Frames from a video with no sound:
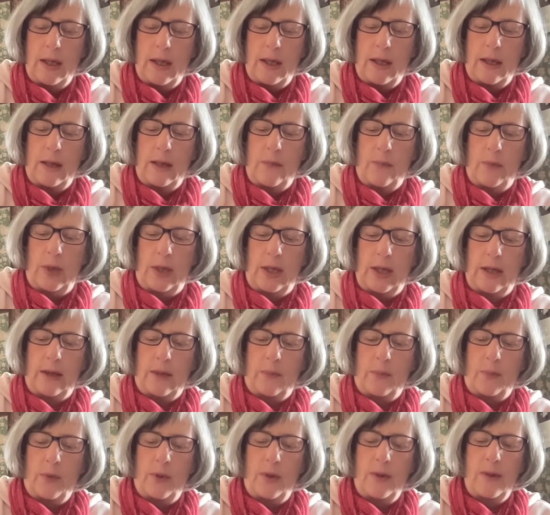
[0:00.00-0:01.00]
And then we get the
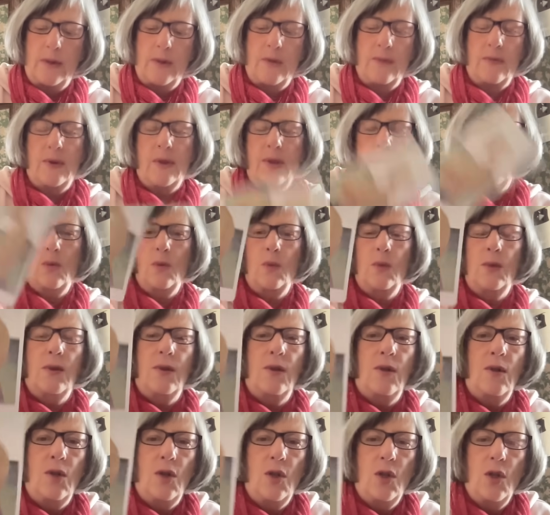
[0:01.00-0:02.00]
Prince of Swords
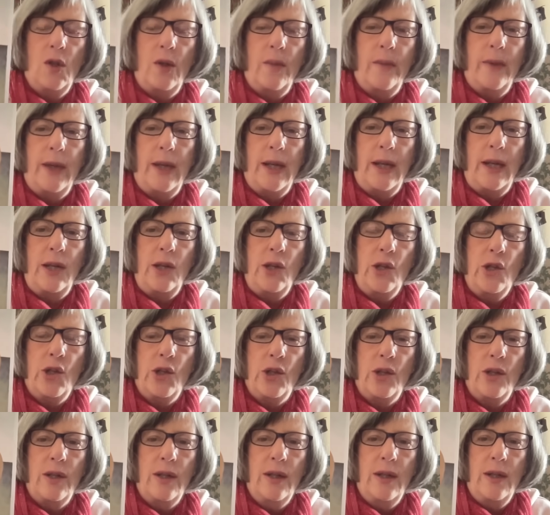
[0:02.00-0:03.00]

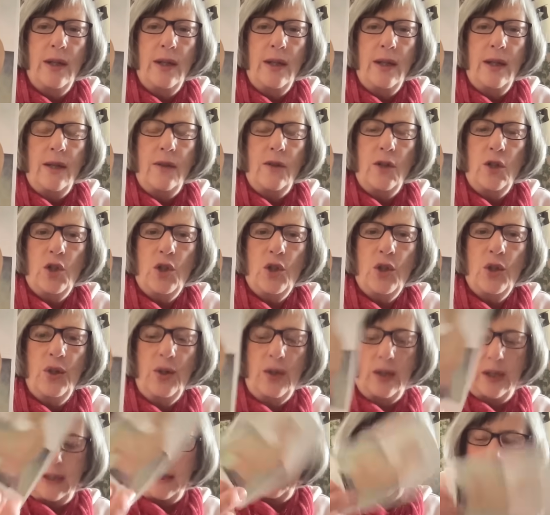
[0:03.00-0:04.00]
determination. The
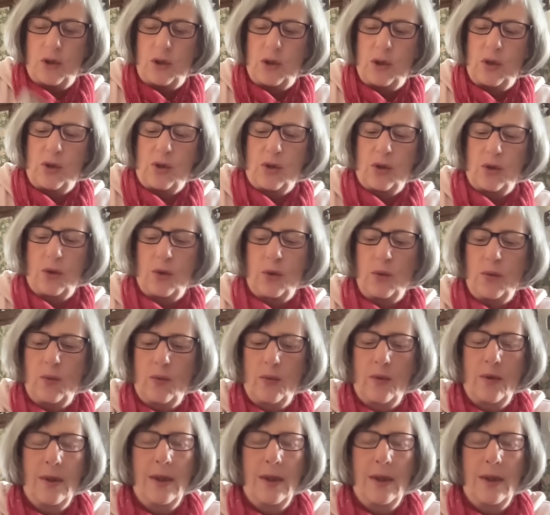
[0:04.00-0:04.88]
truth is, you do.